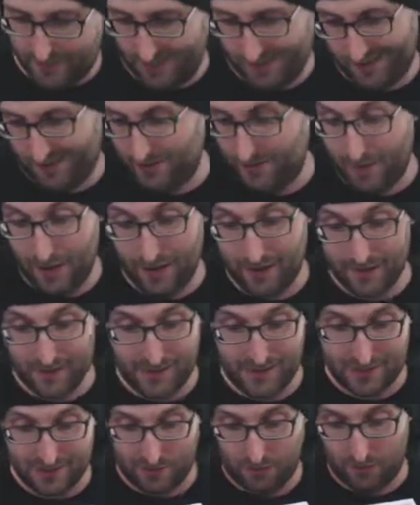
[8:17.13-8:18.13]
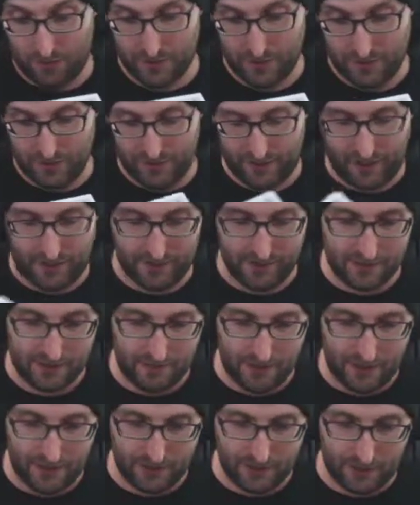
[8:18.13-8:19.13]
to be honest, that's always been the case. The
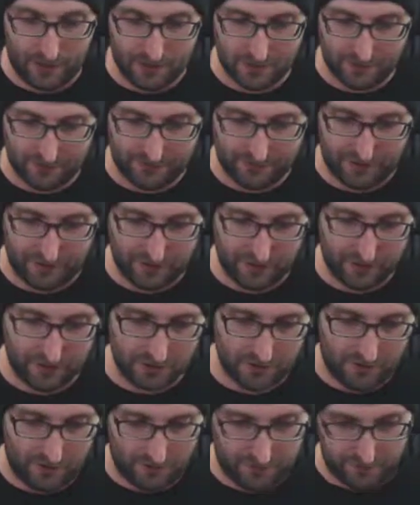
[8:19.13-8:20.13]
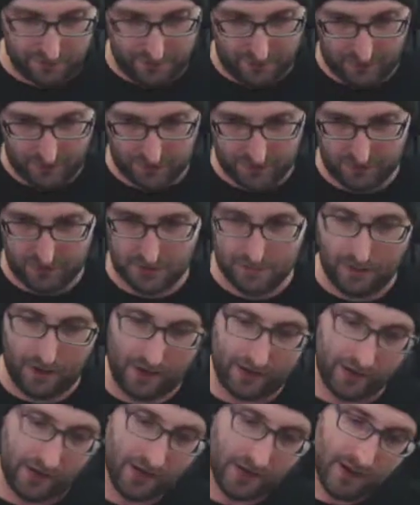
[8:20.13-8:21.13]
paint jobs on Funkos have always been a little
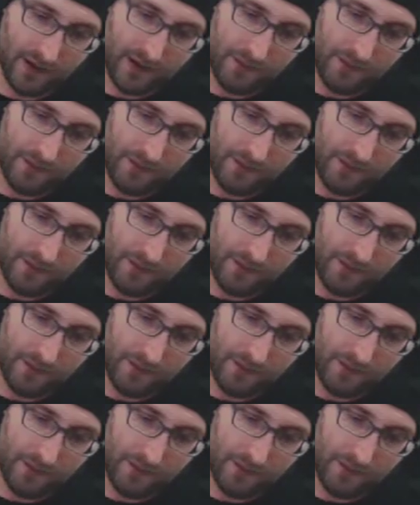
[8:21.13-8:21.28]
spotty.